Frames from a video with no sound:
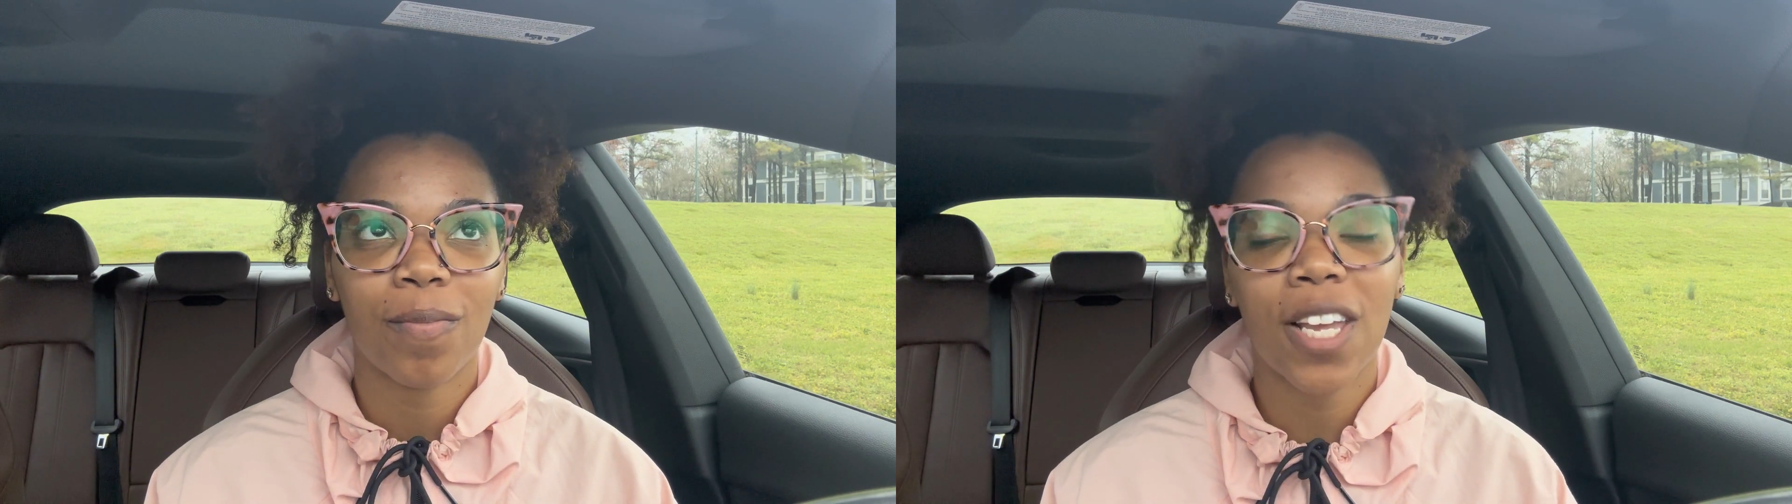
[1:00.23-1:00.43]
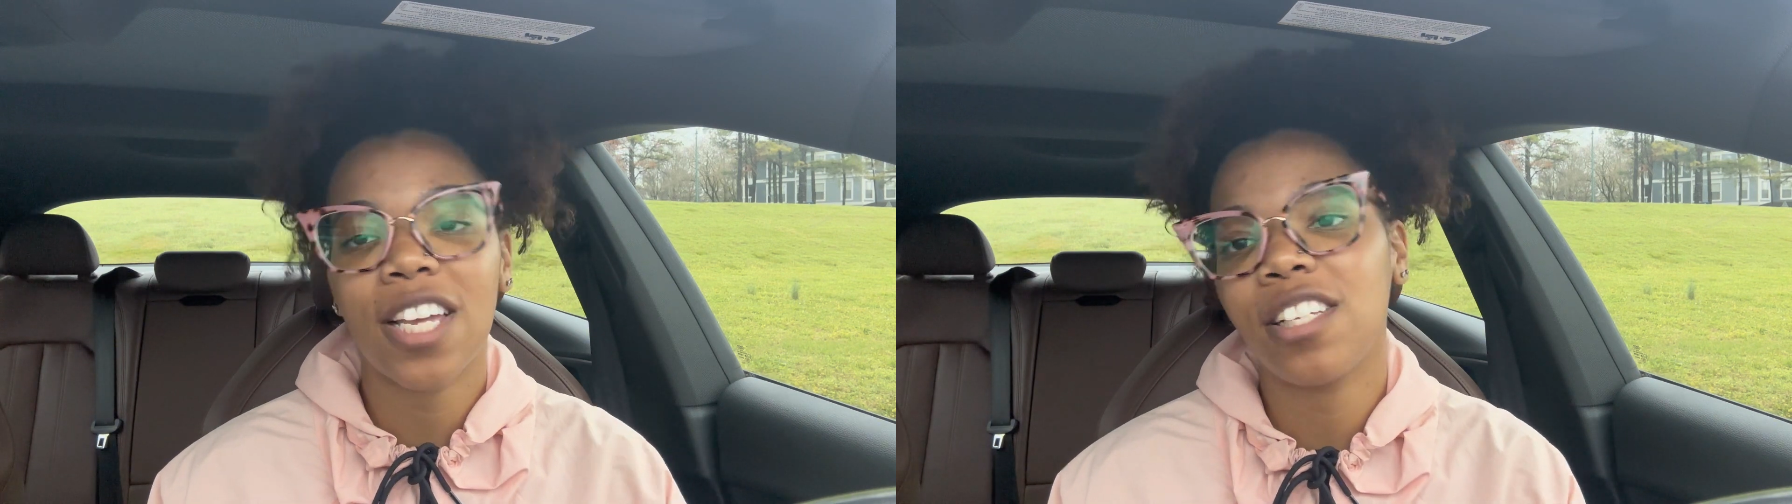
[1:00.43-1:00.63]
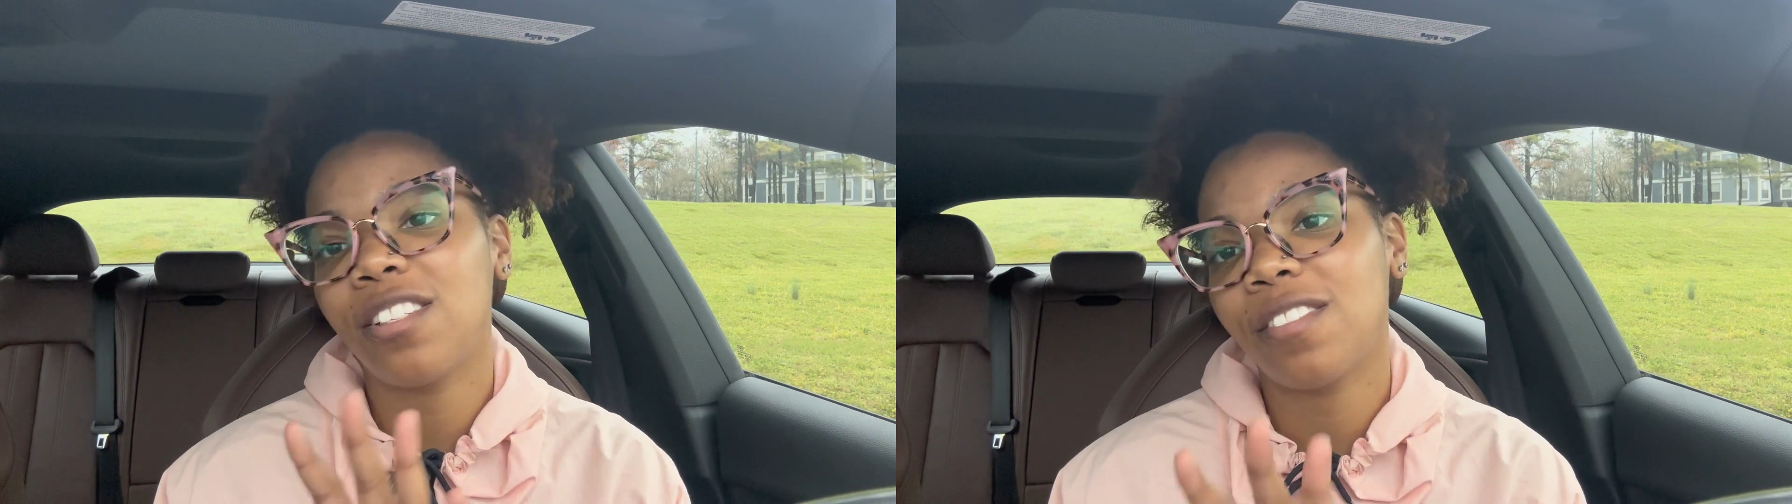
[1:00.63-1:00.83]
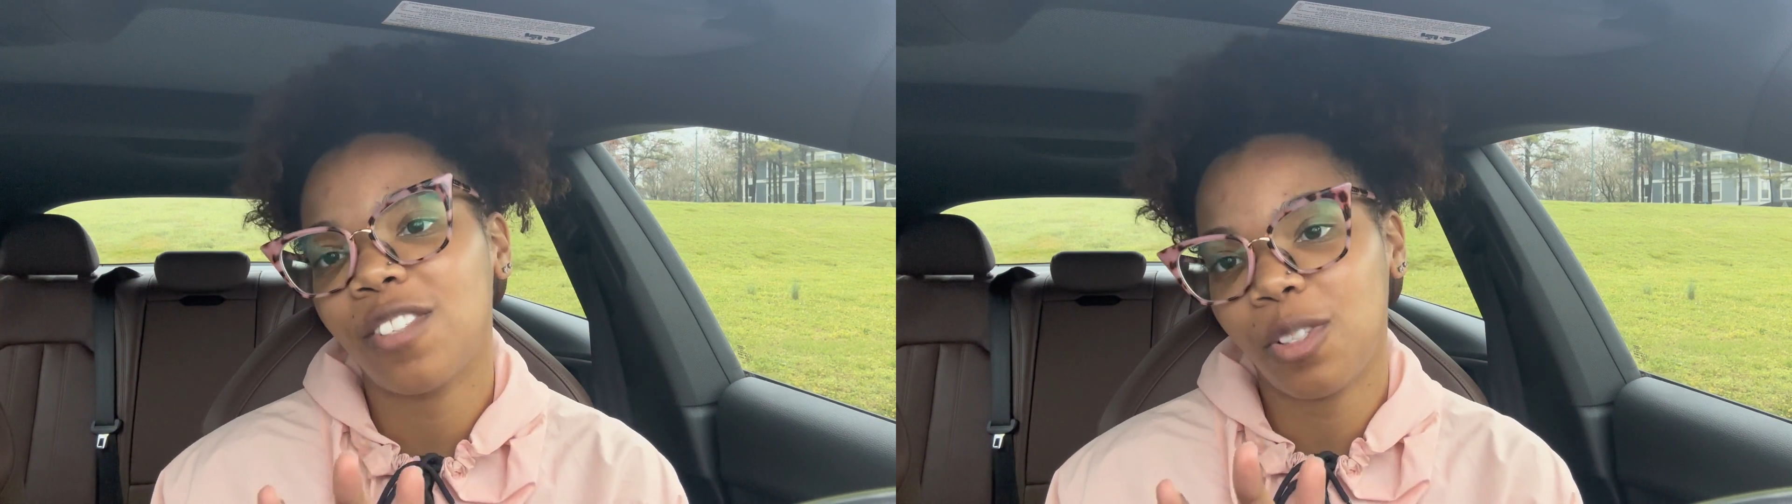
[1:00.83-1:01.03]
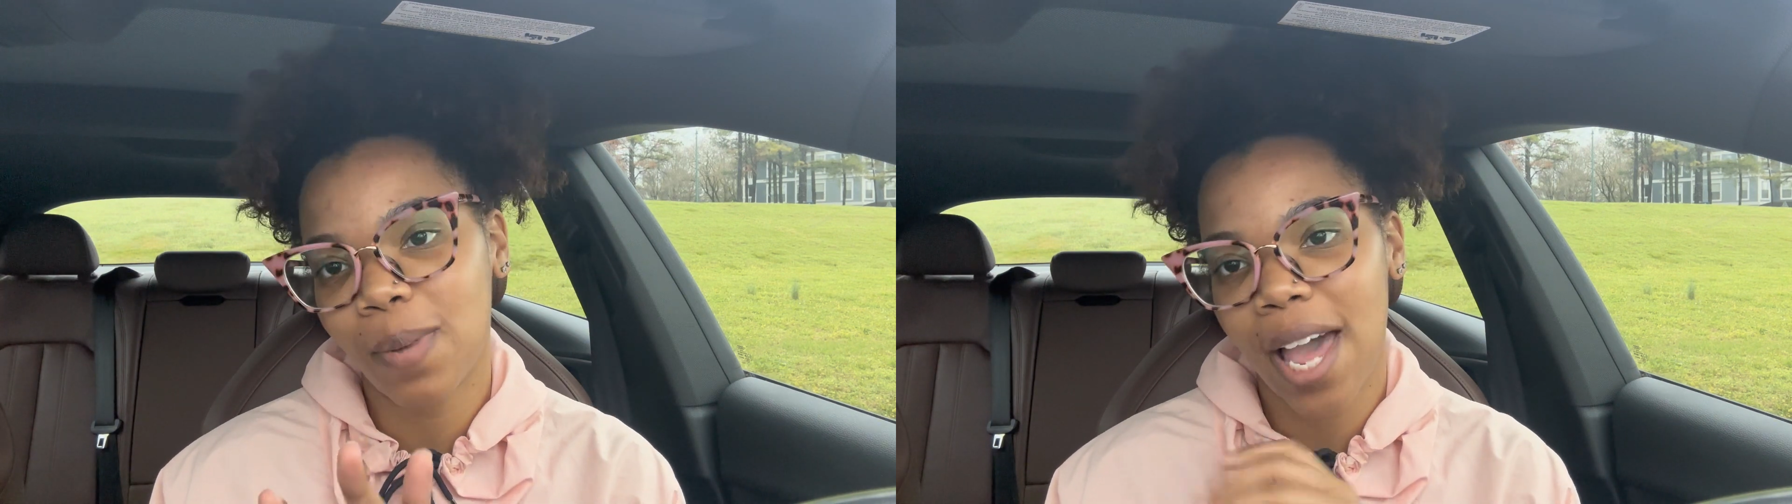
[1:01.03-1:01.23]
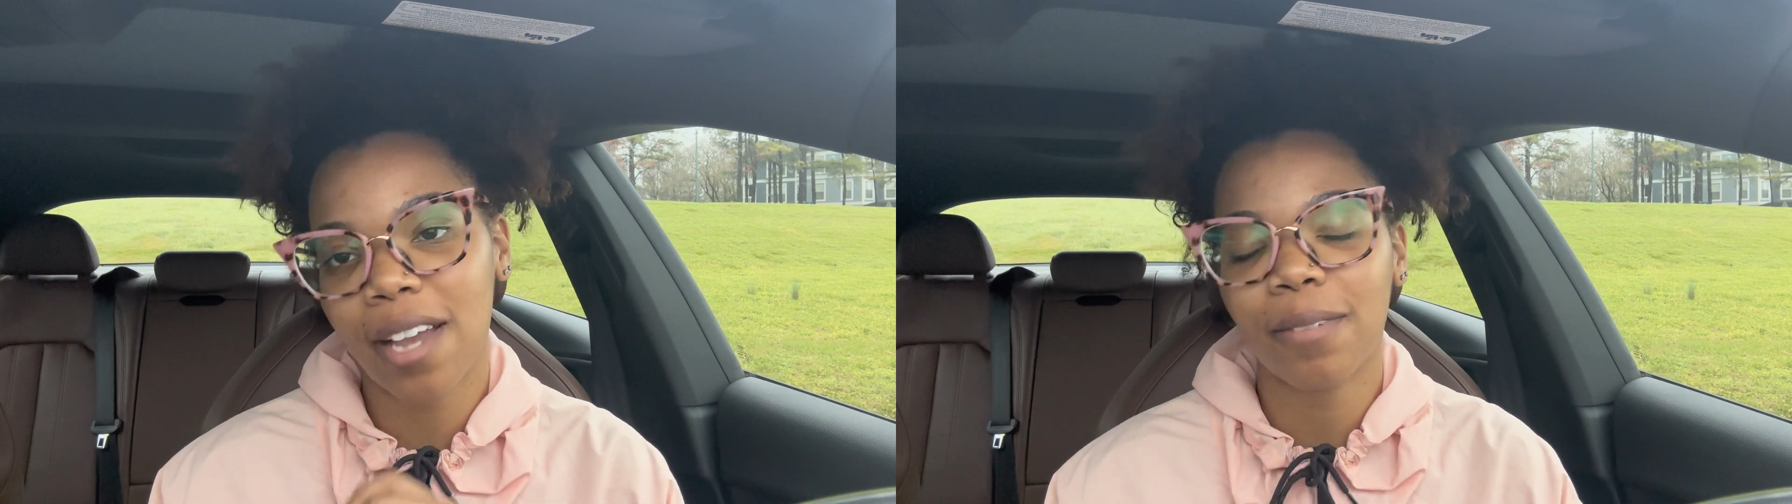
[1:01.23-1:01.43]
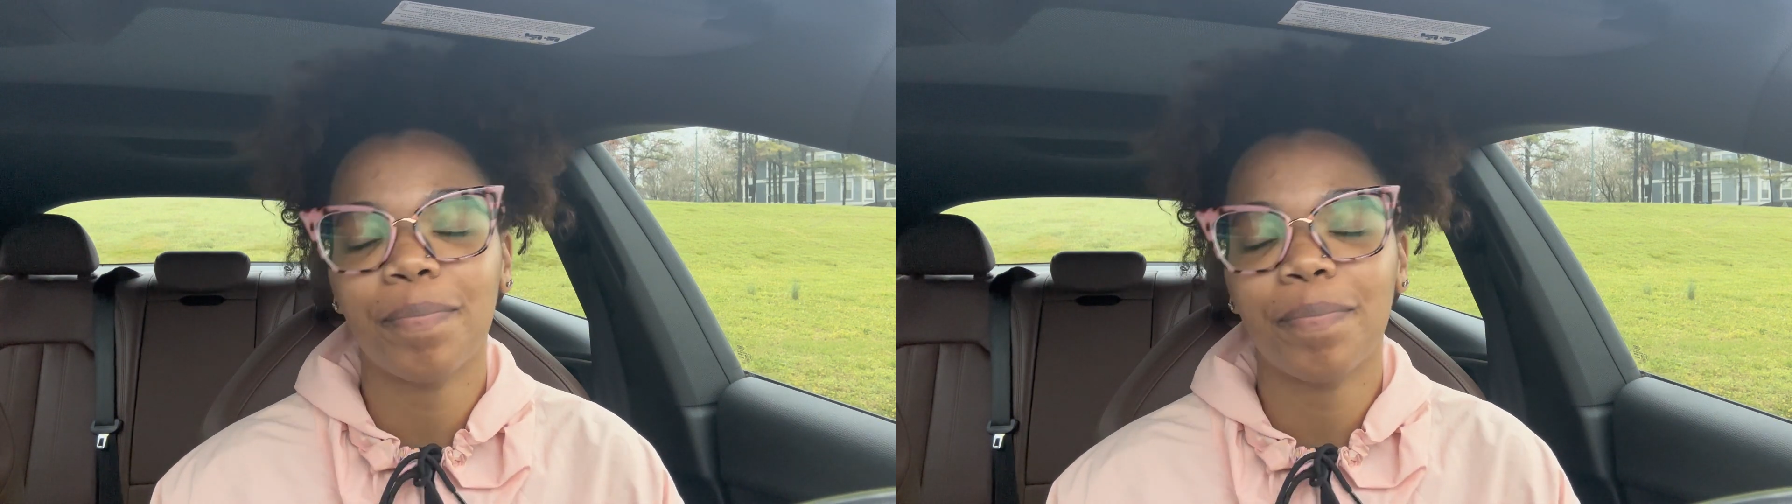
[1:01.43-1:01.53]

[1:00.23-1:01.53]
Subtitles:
and he's black.